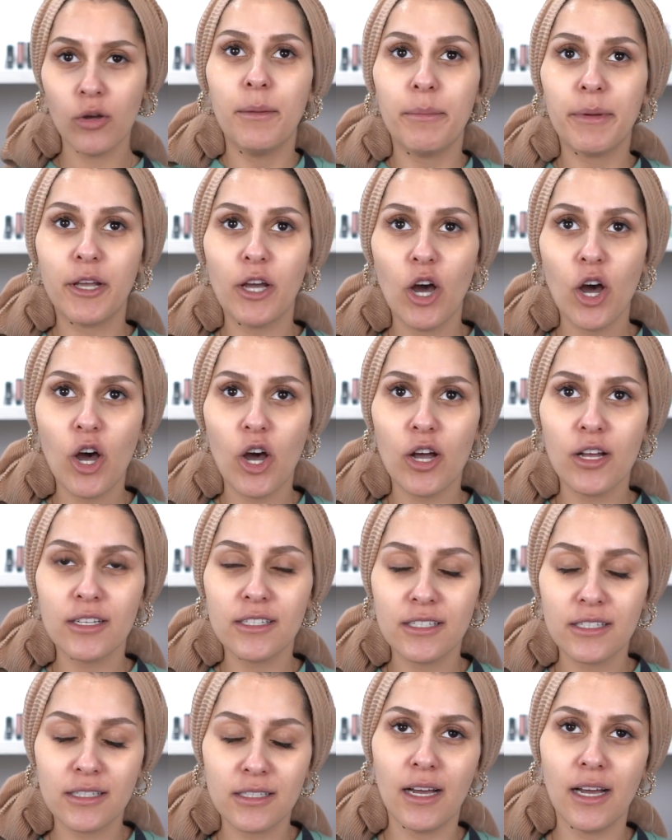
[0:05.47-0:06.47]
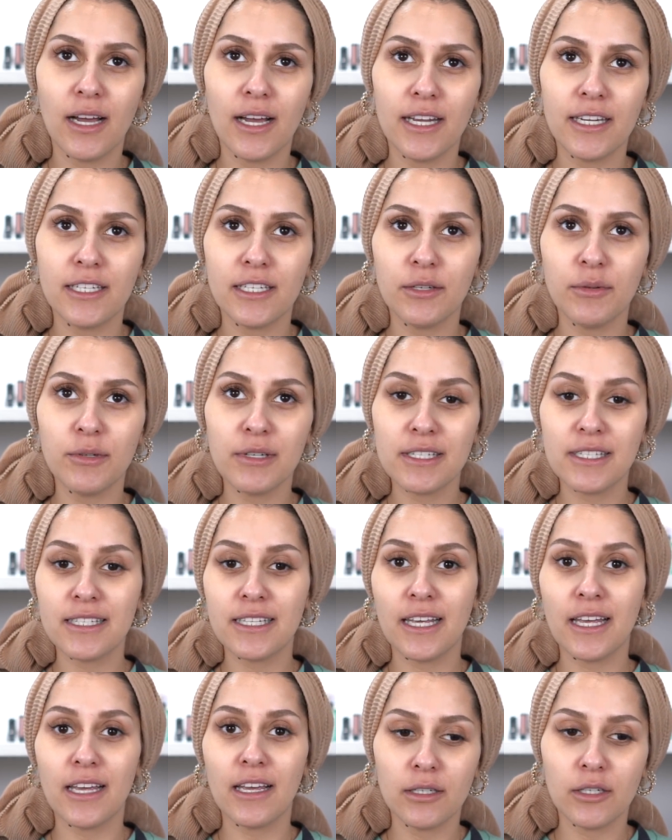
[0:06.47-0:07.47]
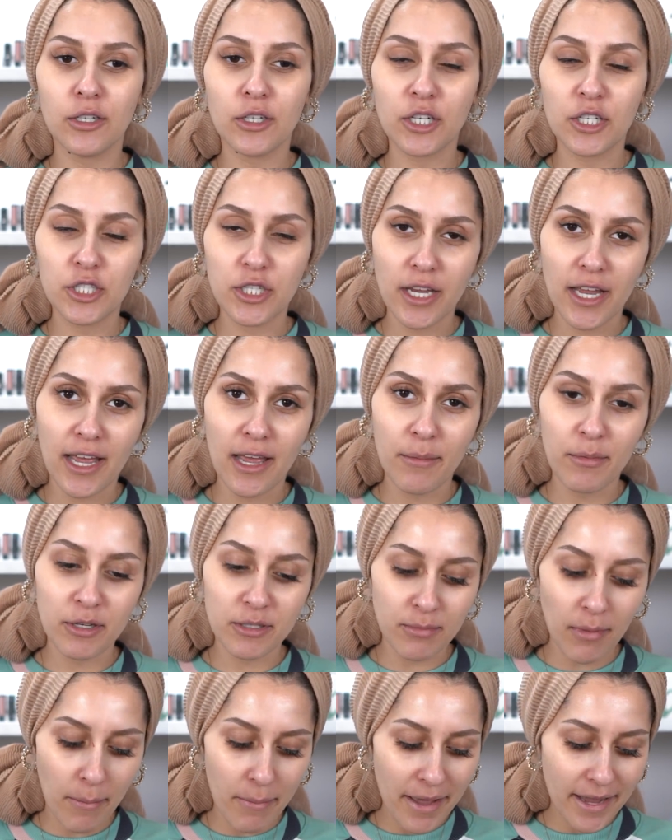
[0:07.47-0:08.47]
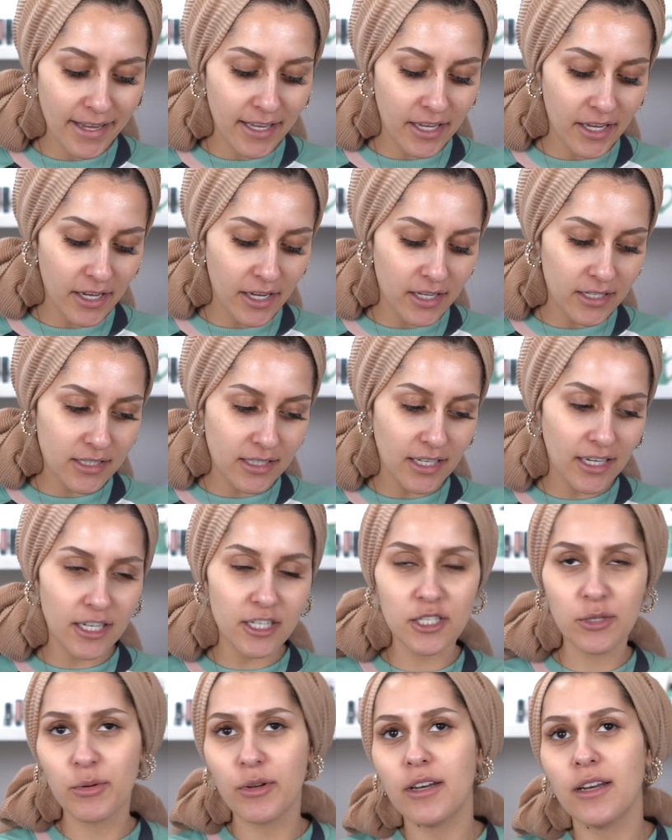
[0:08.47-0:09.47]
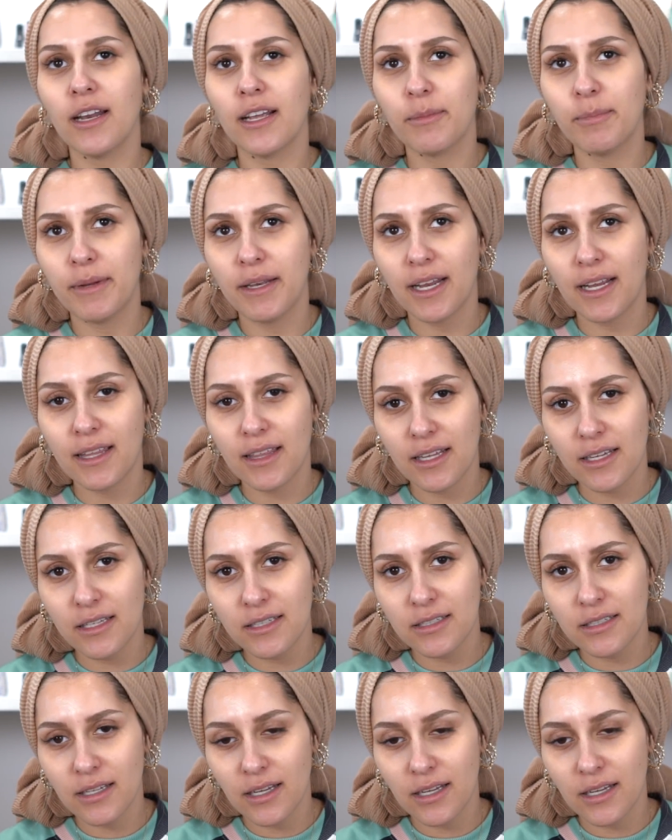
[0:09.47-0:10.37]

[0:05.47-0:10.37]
because I don't want to sit on a chair because my back hurts and I just want to like be like this,